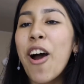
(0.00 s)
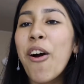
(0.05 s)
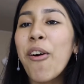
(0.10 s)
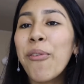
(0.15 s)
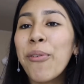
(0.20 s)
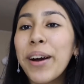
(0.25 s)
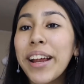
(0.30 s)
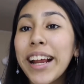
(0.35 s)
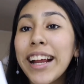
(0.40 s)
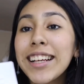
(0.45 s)

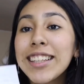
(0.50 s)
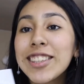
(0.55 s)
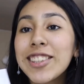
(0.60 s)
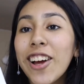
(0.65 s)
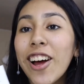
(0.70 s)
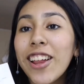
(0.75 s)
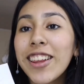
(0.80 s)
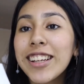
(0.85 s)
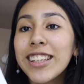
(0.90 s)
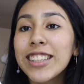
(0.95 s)
When I
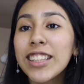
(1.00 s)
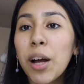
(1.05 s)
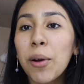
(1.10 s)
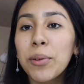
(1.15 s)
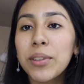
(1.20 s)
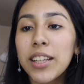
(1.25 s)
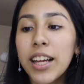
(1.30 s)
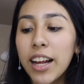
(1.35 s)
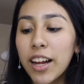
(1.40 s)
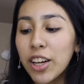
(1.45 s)
saw these, I
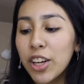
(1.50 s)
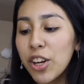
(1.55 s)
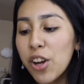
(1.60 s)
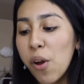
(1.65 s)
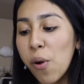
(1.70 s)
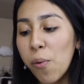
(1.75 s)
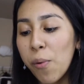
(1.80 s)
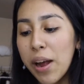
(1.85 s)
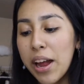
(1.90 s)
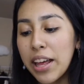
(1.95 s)
was like,
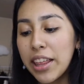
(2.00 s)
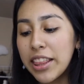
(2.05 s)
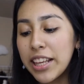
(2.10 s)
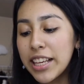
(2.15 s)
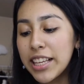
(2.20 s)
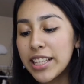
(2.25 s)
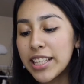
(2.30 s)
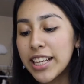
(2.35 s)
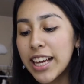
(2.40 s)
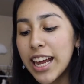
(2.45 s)
no way,
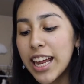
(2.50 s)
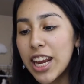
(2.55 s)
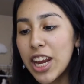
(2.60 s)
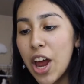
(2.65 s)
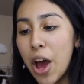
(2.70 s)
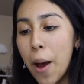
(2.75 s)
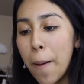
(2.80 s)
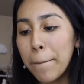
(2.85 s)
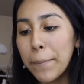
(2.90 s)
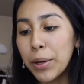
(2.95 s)
these
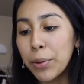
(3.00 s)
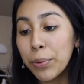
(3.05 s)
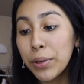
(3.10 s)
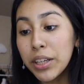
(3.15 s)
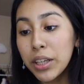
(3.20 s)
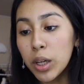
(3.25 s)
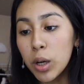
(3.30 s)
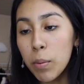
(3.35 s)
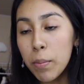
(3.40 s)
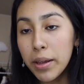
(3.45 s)
cannot be
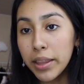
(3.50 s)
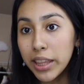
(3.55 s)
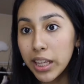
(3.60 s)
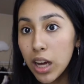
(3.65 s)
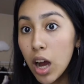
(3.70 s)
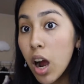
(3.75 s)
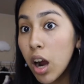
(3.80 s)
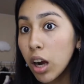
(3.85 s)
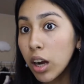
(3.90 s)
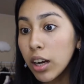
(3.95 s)
real, but they
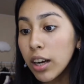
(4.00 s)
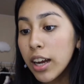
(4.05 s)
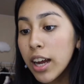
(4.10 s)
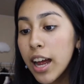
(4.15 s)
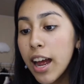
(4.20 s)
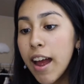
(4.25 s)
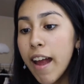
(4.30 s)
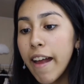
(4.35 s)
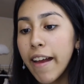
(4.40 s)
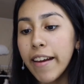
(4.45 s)
are.
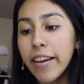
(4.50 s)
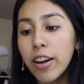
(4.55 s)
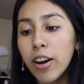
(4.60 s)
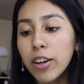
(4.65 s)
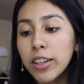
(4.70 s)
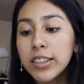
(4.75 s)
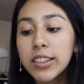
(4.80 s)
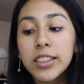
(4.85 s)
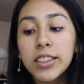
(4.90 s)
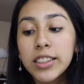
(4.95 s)
And
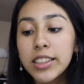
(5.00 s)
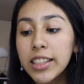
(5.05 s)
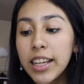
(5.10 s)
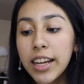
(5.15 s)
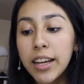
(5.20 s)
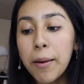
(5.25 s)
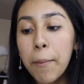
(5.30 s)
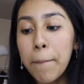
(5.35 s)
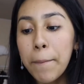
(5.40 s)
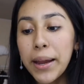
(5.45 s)
Altered
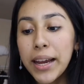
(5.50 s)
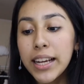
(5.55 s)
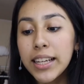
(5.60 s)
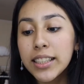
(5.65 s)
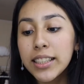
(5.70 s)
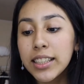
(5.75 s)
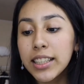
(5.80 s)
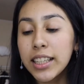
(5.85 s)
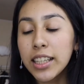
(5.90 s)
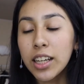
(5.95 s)
State
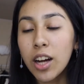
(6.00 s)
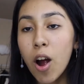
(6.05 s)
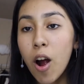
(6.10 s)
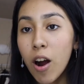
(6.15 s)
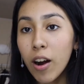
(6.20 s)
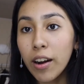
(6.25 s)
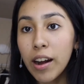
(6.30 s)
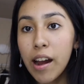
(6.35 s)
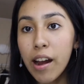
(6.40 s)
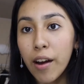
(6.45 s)
makes the
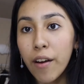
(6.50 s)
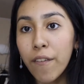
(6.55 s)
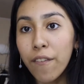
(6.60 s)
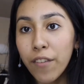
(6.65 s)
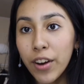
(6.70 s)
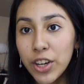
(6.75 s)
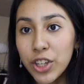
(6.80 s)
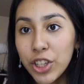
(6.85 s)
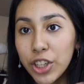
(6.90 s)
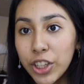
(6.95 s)
car air
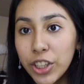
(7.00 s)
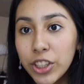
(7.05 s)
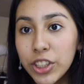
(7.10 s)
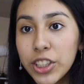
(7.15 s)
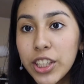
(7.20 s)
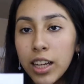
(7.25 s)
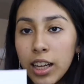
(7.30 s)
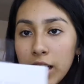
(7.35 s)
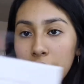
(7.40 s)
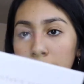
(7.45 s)

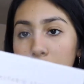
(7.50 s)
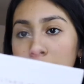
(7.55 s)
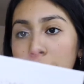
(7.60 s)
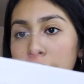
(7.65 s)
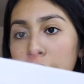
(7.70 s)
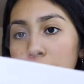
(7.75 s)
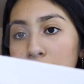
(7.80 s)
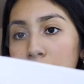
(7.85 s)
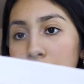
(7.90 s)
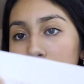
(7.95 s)
fresheners.
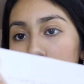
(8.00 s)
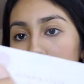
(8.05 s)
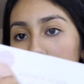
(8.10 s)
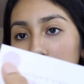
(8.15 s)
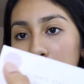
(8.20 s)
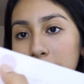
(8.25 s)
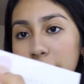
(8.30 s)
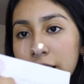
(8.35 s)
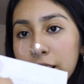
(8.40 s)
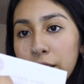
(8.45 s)
You
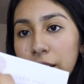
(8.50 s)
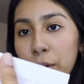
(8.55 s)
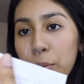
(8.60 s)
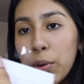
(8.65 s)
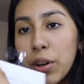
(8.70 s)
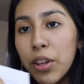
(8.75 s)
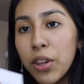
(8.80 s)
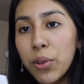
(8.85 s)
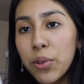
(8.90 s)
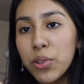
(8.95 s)
like, it's like
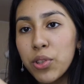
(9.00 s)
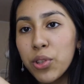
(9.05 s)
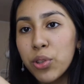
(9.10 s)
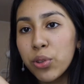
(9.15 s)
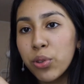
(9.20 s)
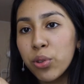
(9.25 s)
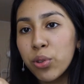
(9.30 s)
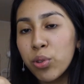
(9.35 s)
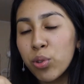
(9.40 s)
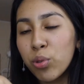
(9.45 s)
one of those
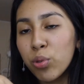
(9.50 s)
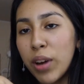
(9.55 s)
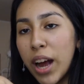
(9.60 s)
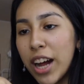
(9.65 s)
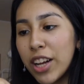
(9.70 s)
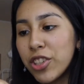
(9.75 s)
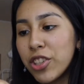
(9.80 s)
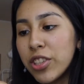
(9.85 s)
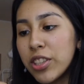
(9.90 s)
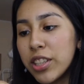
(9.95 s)

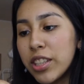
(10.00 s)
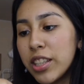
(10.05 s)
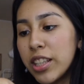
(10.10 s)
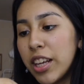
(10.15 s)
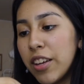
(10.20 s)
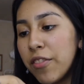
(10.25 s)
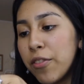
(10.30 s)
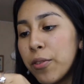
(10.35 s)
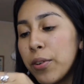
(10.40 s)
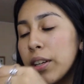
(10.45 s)
scratch and
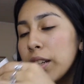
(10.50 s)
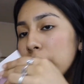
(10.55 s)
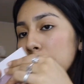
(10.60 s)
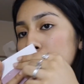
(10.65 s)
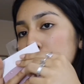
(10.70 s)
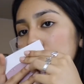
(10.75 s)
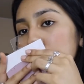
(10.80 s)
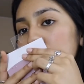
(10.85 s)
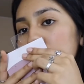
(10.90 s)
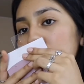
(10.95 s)
sniff
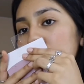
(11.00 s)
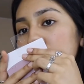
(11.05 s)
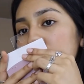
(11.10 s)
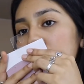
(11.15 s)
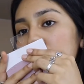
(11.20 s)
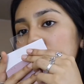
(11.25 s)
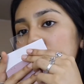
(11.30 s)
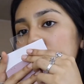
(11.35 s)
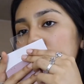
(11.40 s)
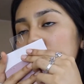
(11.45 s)
ones.
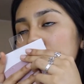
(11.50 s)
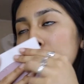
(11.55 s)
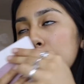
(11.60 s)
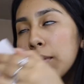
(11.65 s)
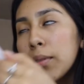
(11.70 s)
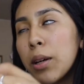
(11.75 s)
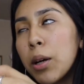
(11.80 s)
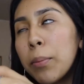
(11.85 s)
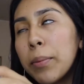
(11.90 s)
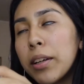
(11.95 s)

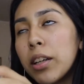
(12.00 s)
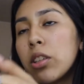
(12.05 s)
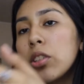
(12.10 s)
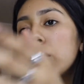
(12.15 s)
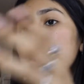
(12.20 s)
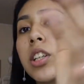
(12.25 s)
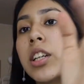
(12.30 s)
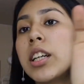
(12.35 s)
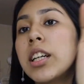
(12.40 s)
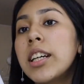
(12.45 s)
Oh my
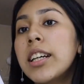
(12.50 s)
gosh.